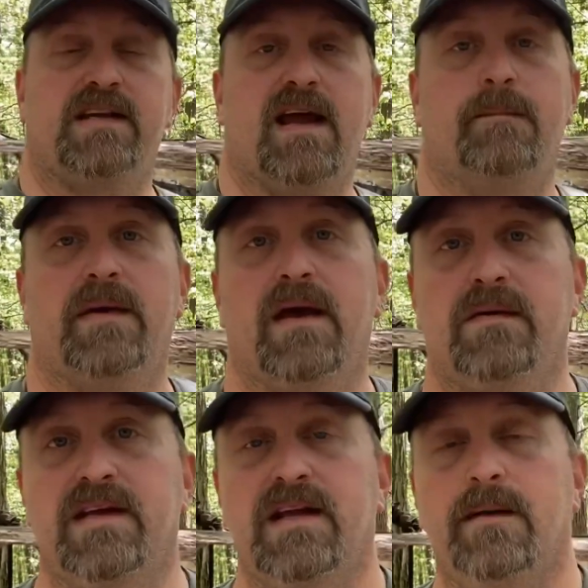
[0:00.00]
that
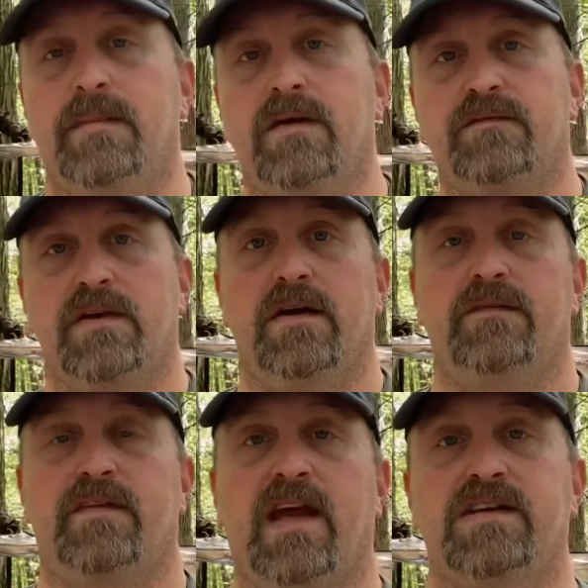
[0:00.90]
bell for
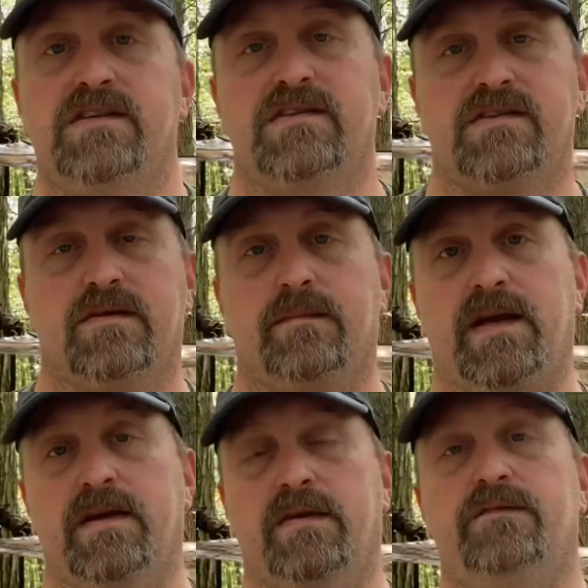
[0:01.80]
notifications. There will
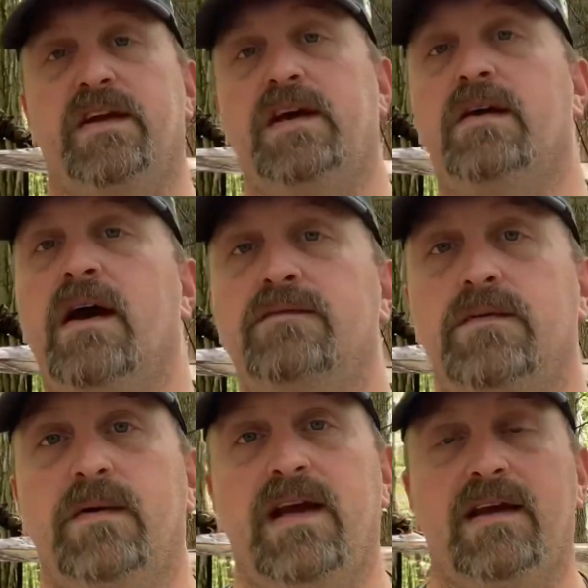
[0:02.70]
be a new video every
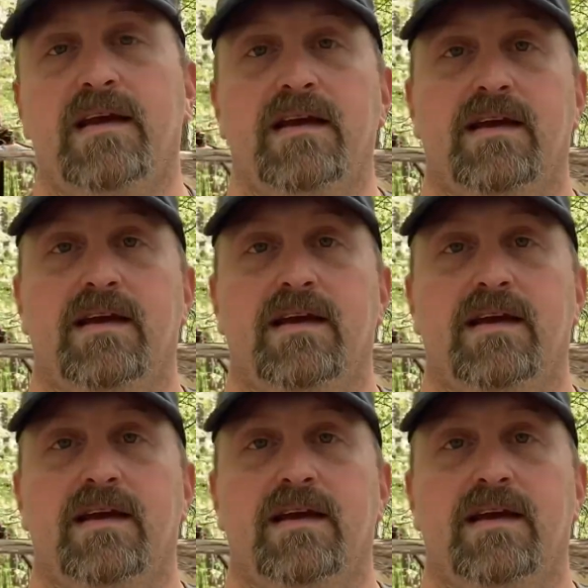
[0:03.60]
week.